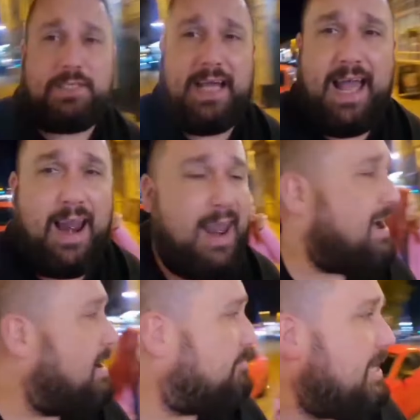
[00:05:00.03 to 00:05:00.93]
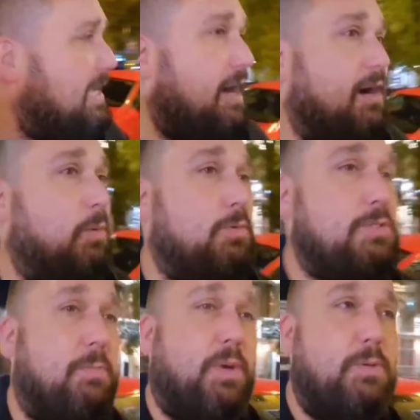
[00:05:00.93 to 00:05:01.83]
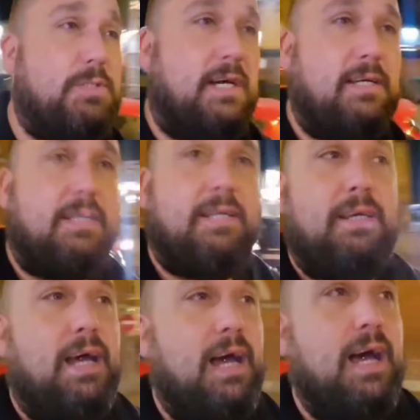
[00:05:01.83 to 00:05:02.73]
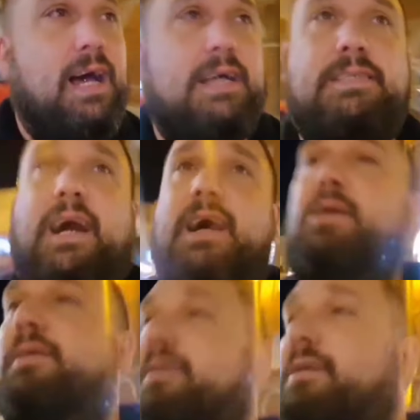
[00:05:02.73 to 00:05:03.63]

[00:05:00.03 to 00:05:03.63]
looks a lovely old boozer. Uh, so